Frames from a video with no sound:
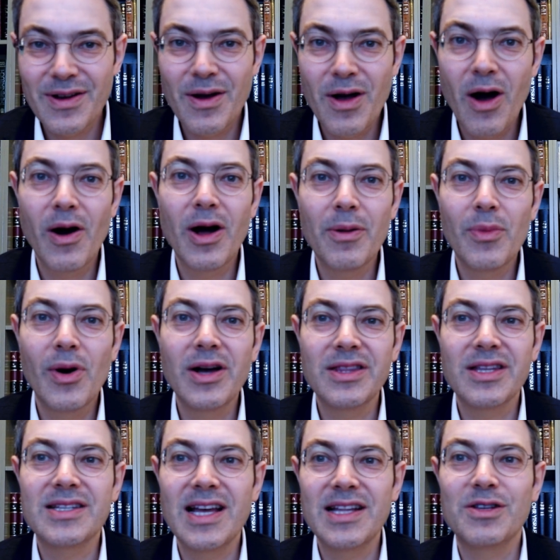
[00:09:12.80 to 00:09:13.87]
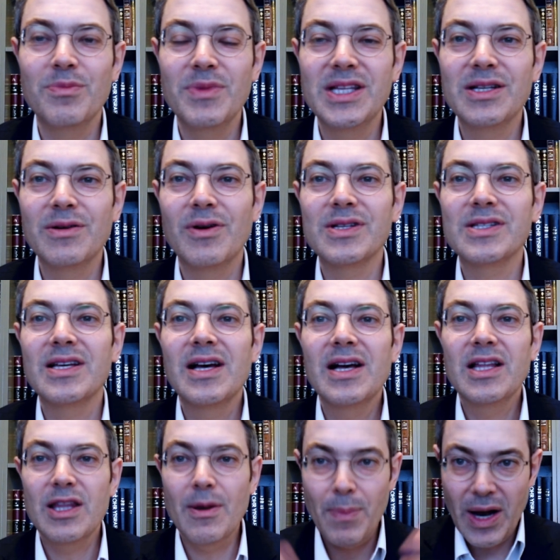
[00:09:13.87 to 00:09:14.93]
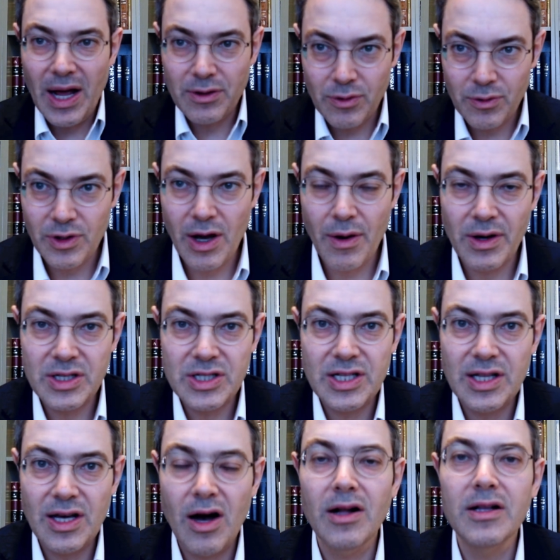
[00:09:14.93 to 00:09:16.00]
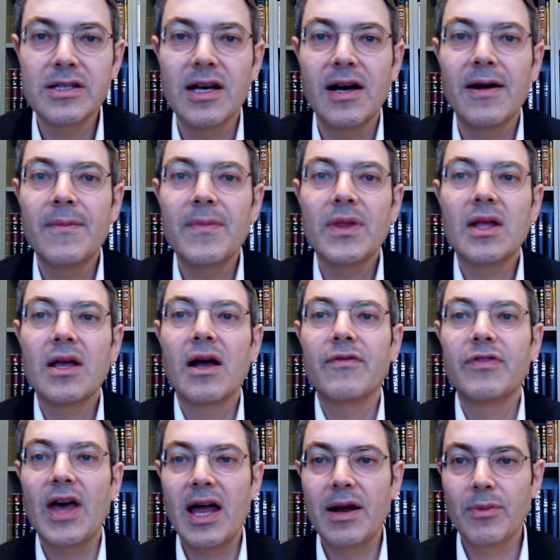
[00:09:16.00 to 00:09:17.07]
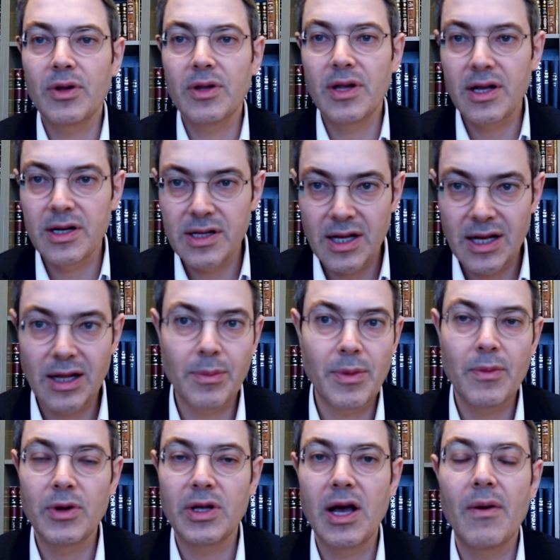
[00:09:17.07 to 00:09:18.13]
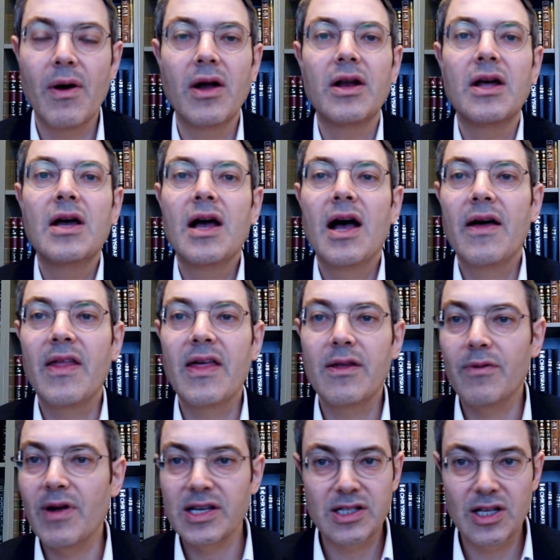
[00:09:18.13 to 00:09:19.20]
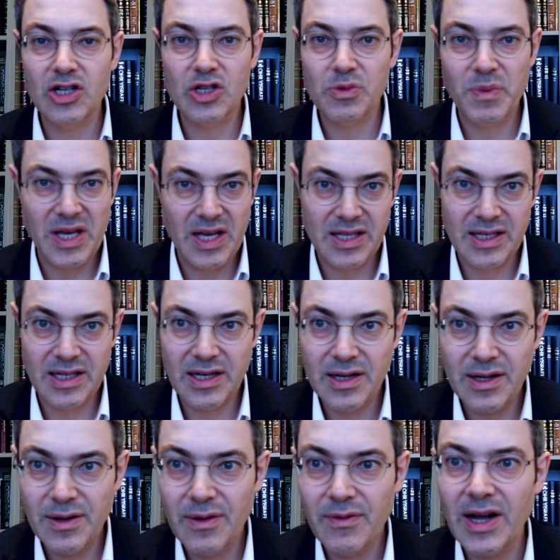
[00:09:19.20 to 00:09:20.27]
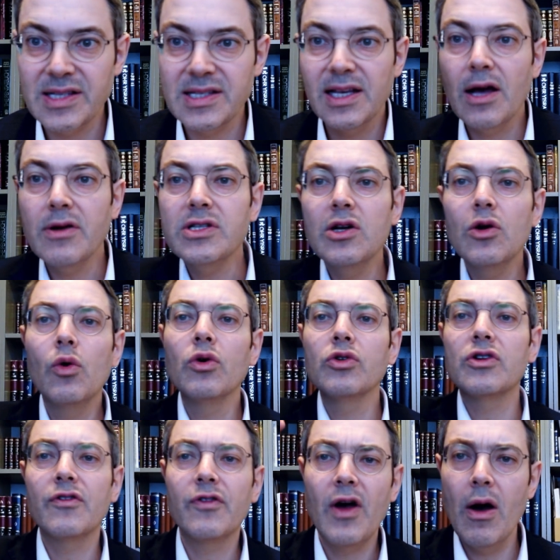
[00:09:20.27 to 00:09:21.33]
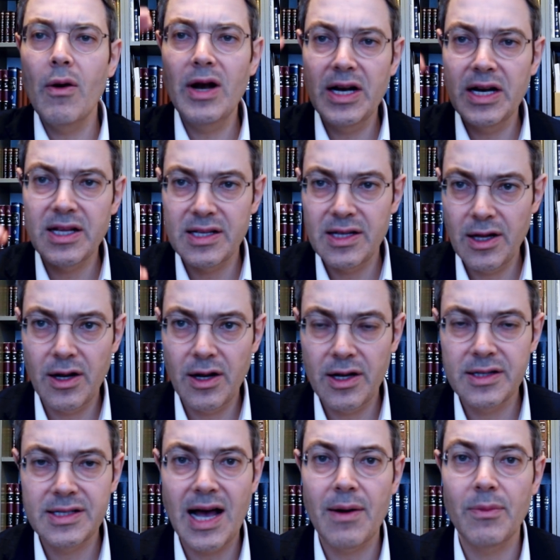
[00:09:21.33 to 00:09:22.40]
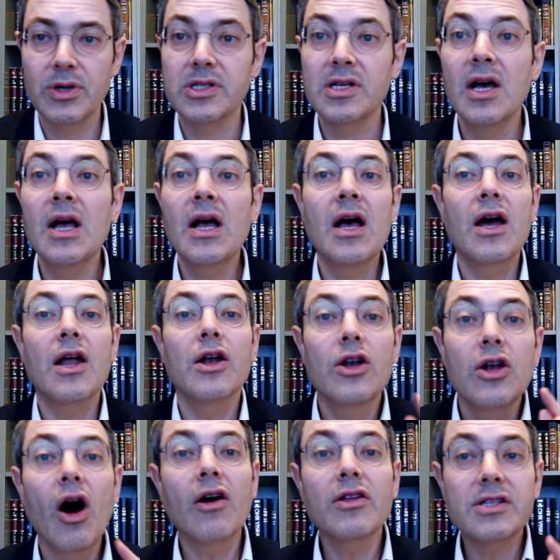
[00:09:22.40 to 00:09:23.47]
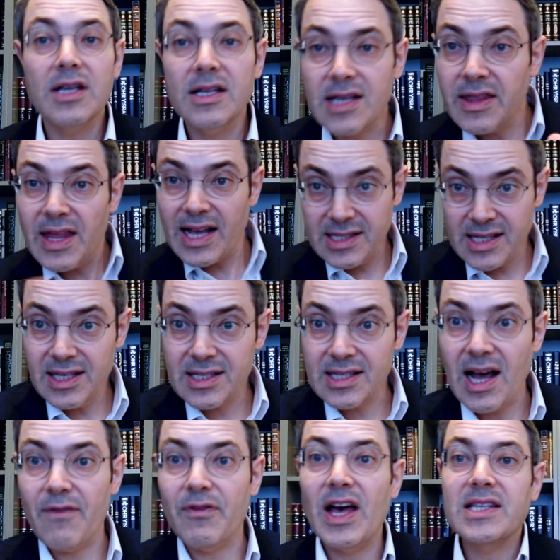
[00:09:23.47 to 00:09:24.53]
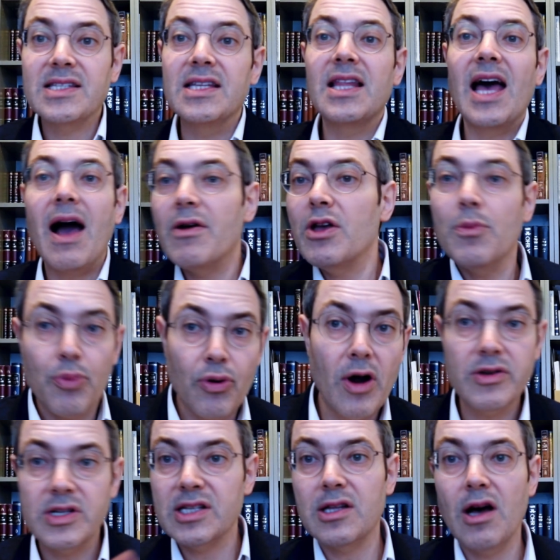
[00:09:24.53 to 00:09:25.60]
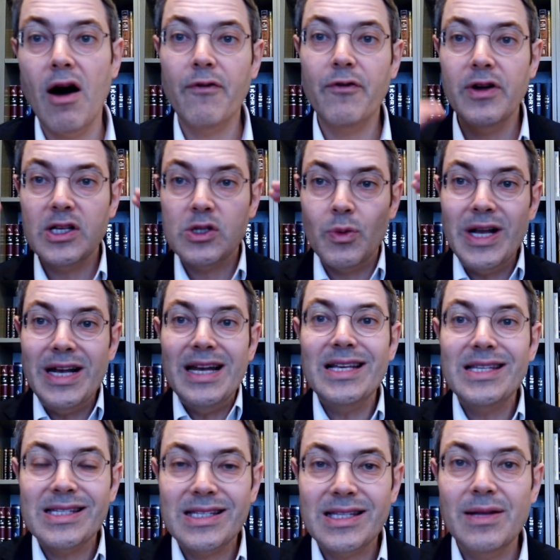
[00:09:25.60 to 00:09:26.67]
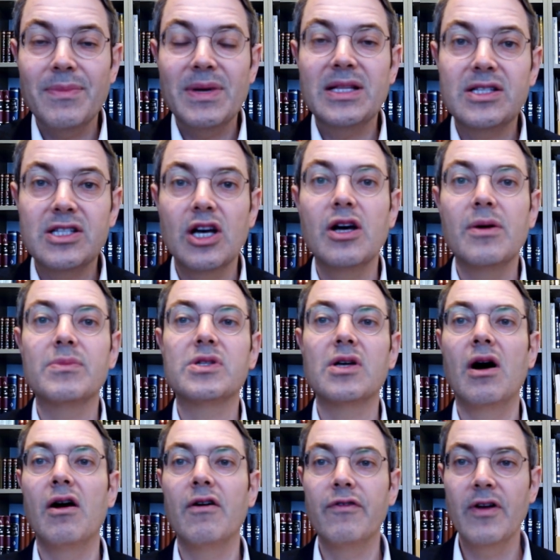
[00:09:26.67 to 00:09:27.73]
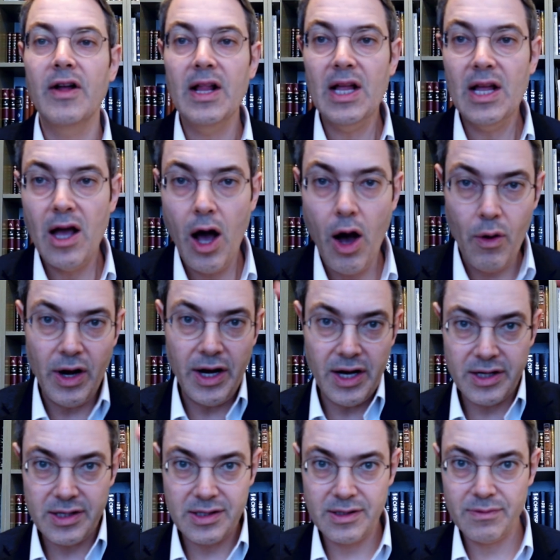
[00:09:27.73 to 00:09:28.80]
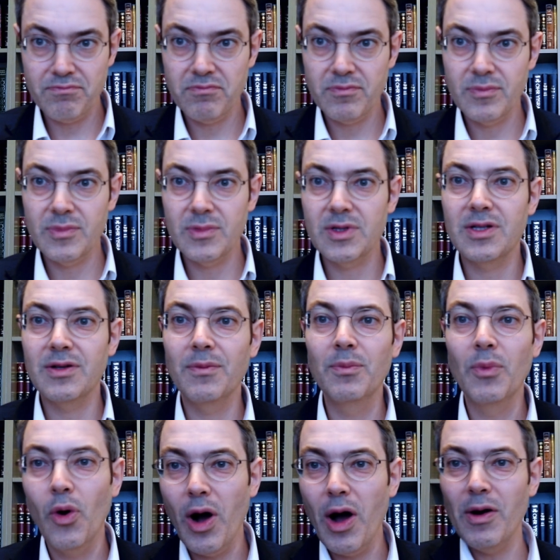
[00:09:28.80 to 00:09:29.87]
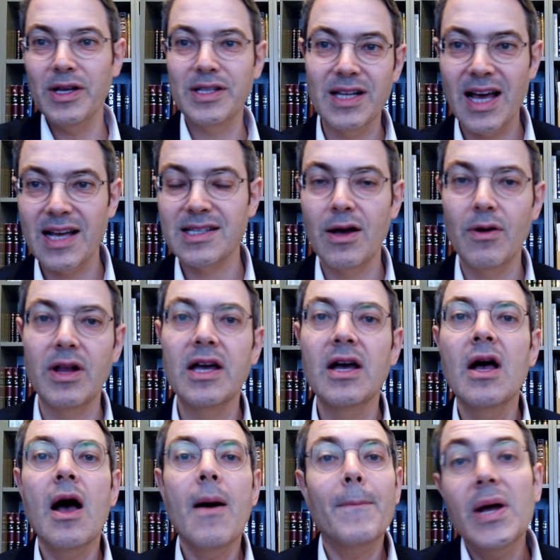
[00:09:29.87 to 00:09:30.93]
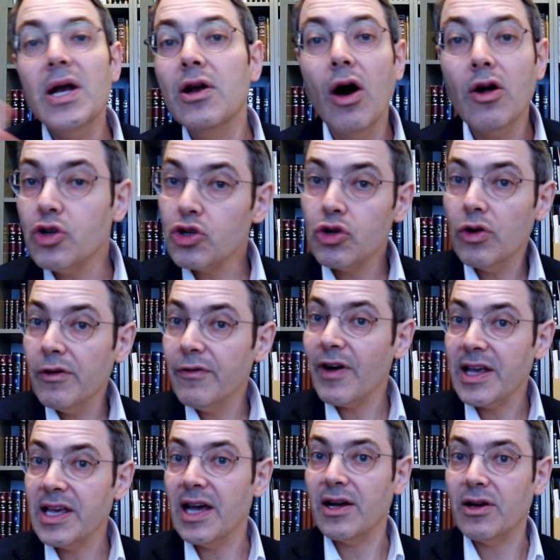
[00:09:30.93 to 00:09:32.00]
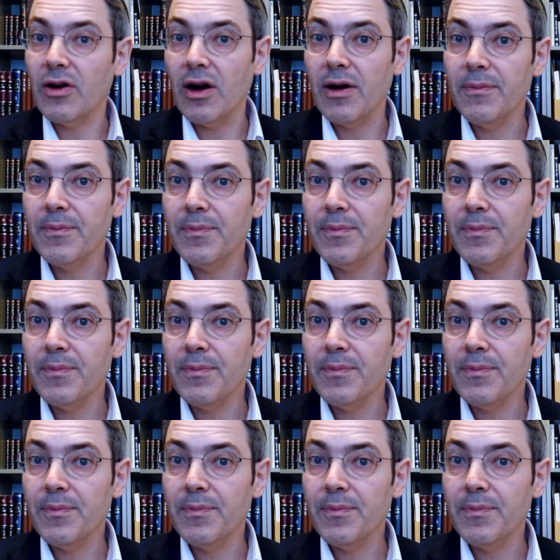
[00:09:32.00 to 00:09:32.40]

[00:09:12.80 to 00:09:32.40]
Ohel Moed, the tent of meeting was. The blood would go onto the altar of an animal and a little bit would go on, and then the rest would just be eaten, right? So it goes in order of holiness downwards. And that's in Tzav, that's in how you process the offerings. We list them in terms of holiness, more holy to less holy, but not true in VaYikrah.